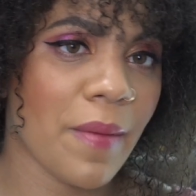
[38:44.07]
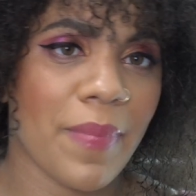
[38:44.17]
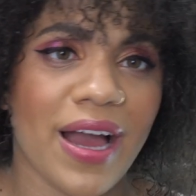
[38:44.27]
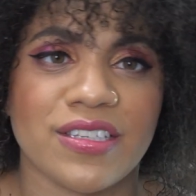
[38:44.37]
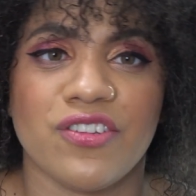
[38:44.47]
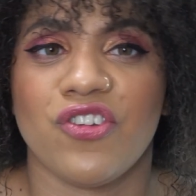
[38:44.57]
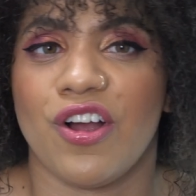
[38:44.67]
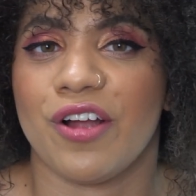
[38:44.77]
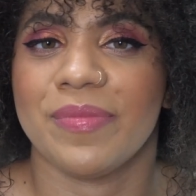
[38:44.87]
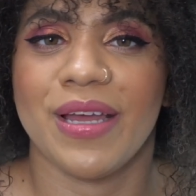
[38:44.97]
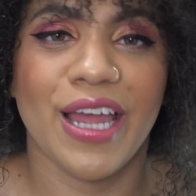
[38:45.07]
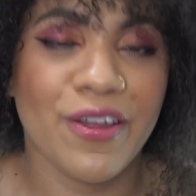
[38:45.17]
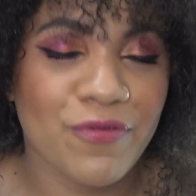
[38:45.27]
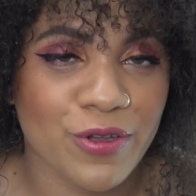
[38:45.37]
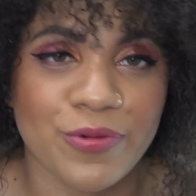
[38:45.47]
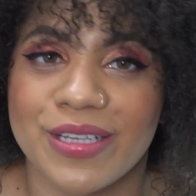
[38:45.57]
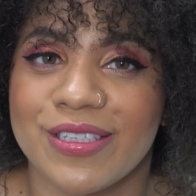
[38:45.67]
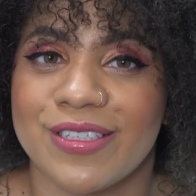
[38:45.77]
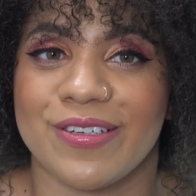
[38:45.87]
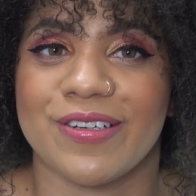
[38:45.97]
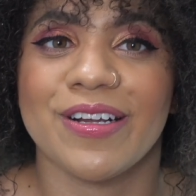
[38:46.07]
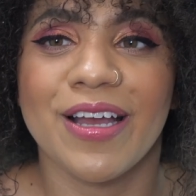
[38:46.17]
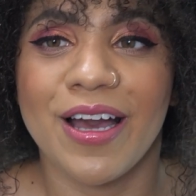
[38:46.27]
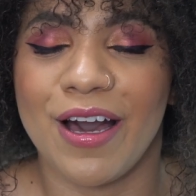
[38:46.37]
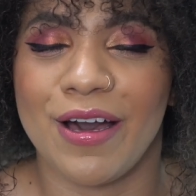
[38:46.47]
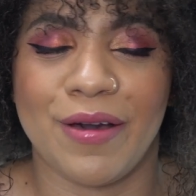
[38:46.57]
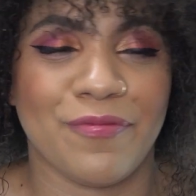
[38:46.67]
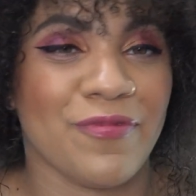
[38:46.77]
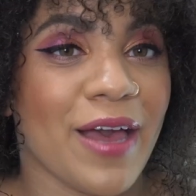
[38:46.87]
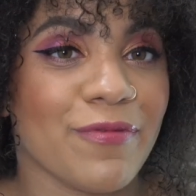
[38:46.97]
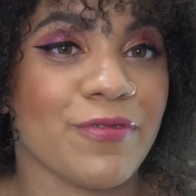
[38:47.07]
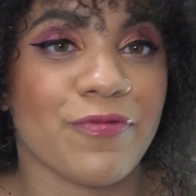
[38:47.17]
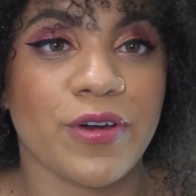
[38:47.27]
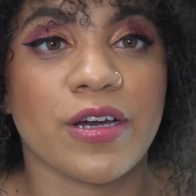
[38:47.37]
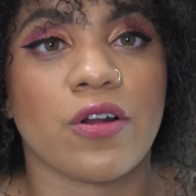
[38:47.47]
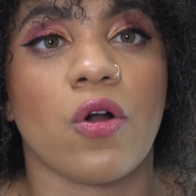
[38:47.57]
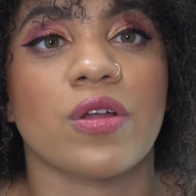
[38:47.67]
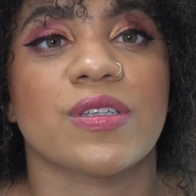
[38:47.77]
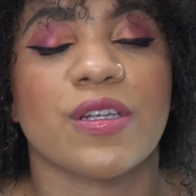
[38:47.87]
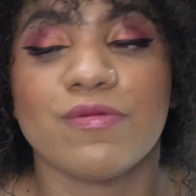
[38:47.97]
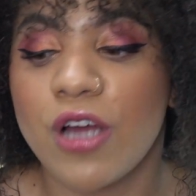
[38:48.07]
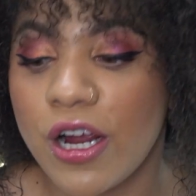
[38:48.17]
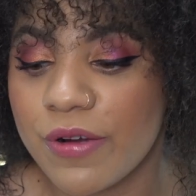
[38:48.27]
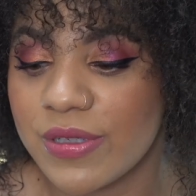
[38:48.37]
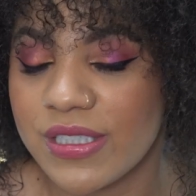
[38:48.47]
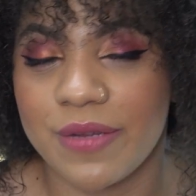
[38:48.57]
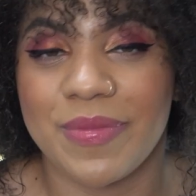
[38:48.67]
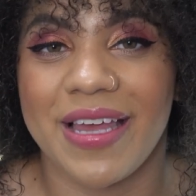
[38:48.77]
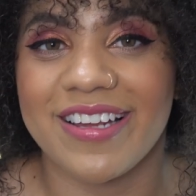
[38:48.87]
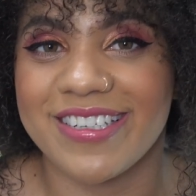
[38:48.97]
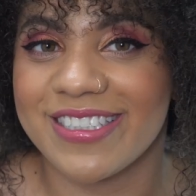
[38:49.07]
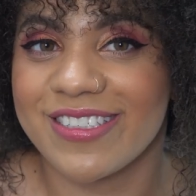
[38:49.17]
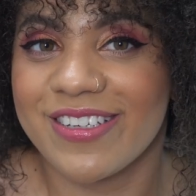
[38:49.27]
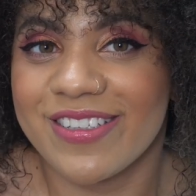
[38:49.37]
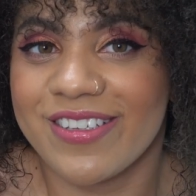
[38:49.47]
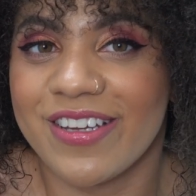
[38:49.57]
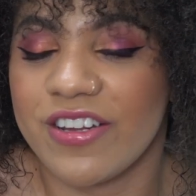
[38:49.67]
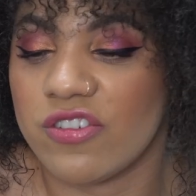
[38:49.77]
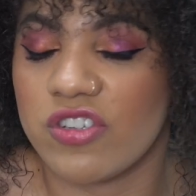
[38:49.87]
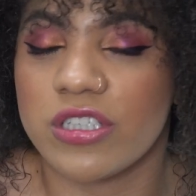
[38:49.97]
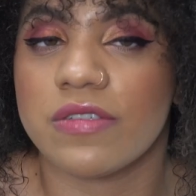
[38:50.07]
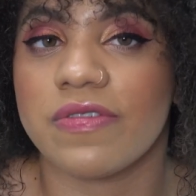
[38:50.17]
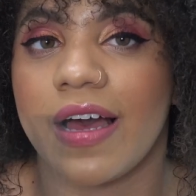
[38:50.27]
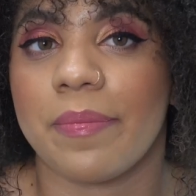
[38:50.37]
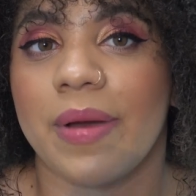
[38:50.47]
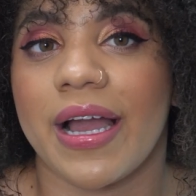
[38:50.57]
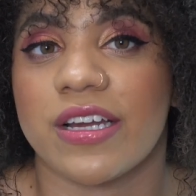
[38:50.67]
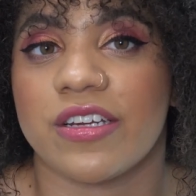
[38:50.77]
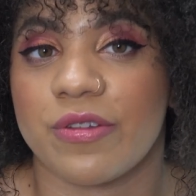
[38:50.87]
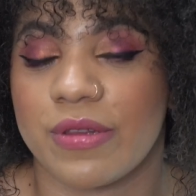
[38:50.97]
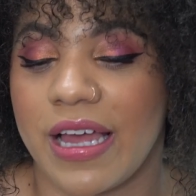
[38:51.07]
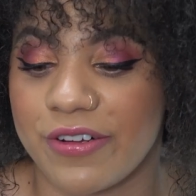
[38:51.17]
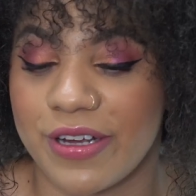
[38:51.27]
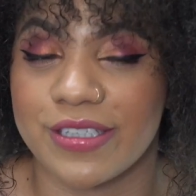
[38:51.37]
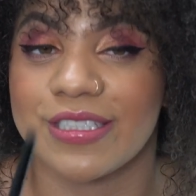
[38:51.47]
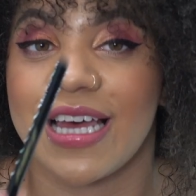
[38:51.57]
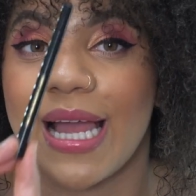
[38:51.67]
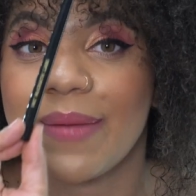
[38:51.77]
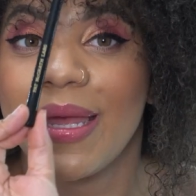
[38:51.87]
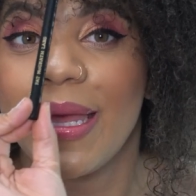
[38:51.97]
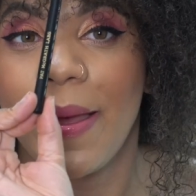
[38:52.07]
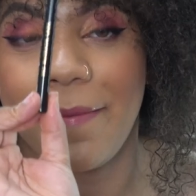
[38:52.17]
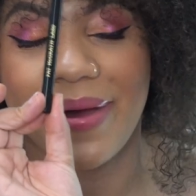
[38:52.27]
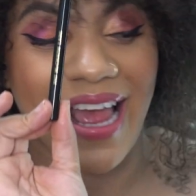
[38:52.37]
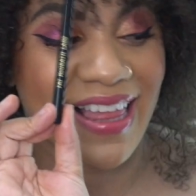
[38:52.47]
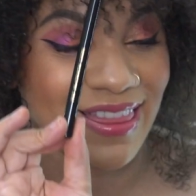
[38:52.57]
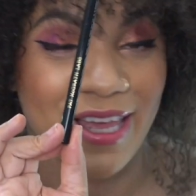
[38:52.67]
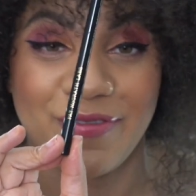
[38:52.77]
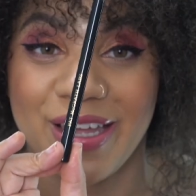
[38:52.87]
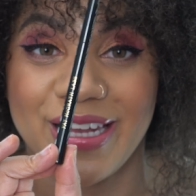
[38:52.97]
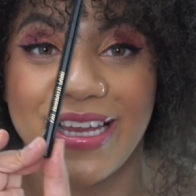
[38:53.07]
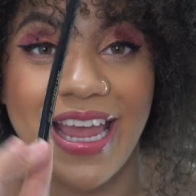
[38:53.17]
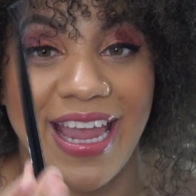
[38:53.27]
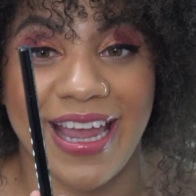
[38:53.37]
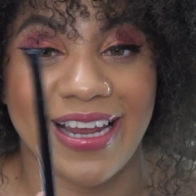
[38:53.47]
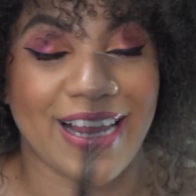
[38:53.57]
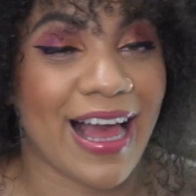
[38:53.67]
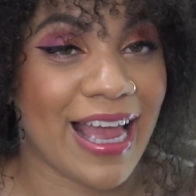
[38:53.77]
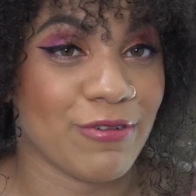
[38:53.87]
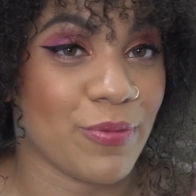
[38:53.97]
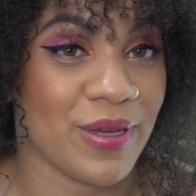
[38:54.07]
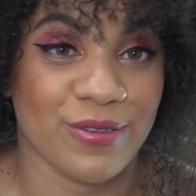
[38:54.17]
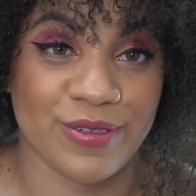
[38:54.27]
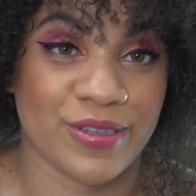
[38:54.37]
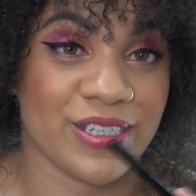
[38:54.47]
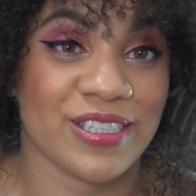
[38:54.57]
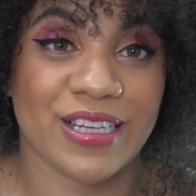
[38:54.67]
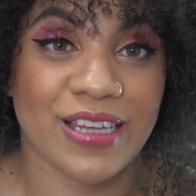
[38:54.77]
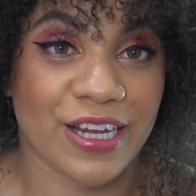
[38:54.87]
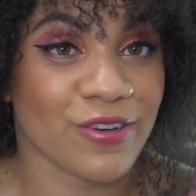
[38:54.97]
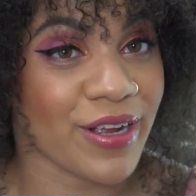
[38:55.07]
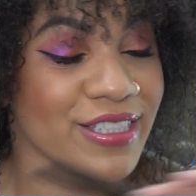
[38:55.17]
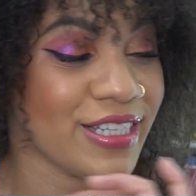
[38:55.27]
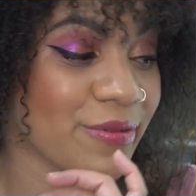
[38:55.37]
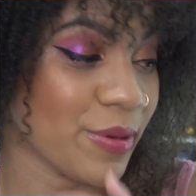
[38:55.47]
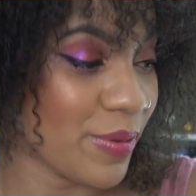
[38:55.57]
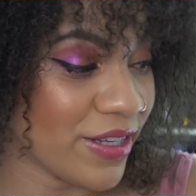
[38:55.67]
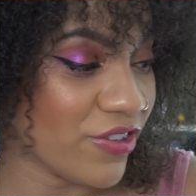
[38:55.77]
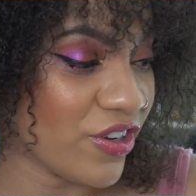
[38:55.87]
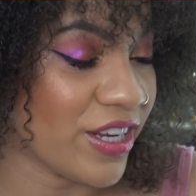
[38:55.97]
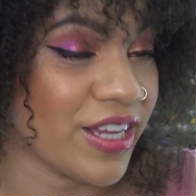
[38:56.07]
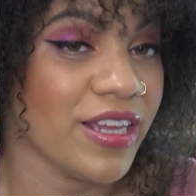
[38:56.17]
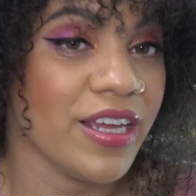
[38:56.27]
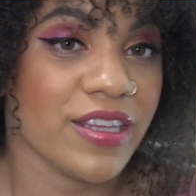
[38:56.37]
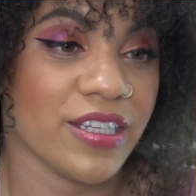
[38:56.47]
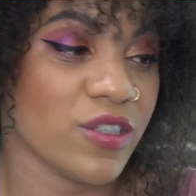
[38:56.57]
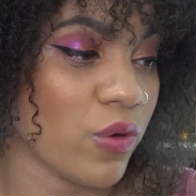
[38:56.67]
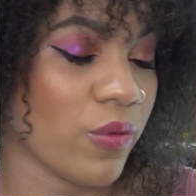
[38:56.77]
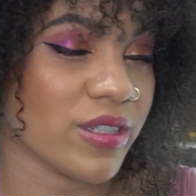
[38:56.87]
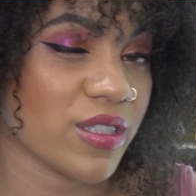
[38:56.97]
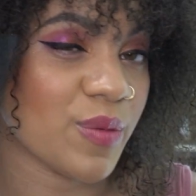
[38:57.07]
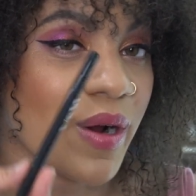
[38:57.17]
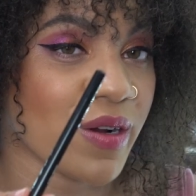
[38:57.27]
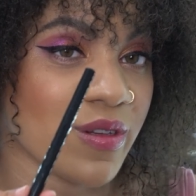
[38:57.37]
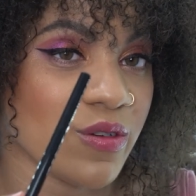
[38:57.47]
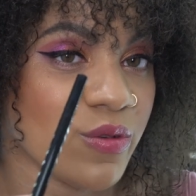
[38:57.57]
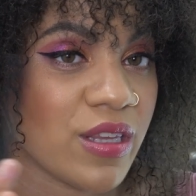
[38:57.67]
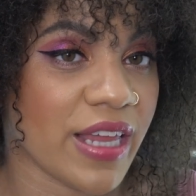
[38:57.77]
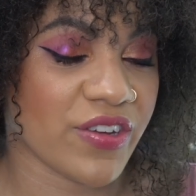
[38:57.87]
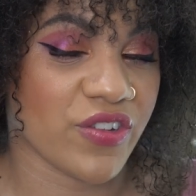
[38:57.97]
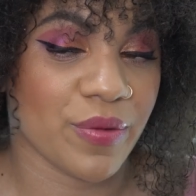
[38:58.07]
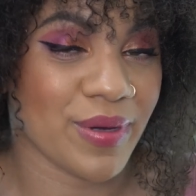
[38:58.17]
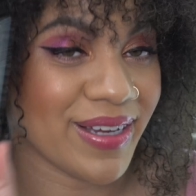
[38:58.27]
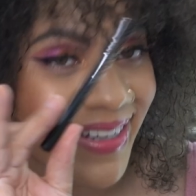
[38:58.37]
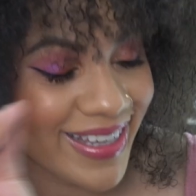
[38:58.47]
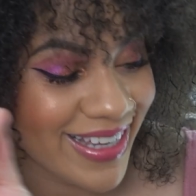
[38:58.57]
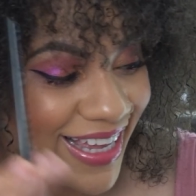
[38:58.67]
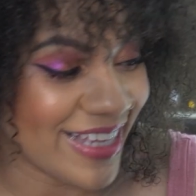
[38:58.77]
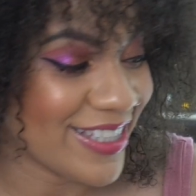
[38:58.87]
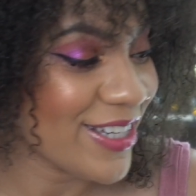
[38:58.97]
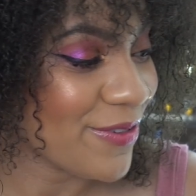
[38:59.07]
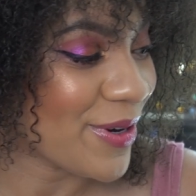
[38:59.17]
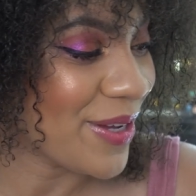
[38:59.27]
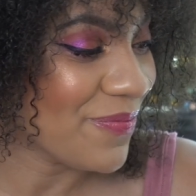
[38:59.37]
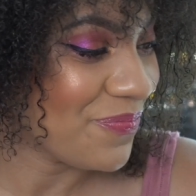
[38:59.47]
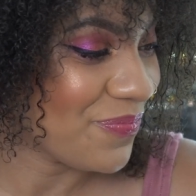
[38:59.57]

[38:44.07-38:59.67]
BoxyCharm, Influencer, FabFitFun, all the stuff Tarte was sending me. I just couldn't justify buying another liner at the time, but I love it, and I will be using this like crazy and replenishing it. This one wasn't a part of the new collection, but it's a good one.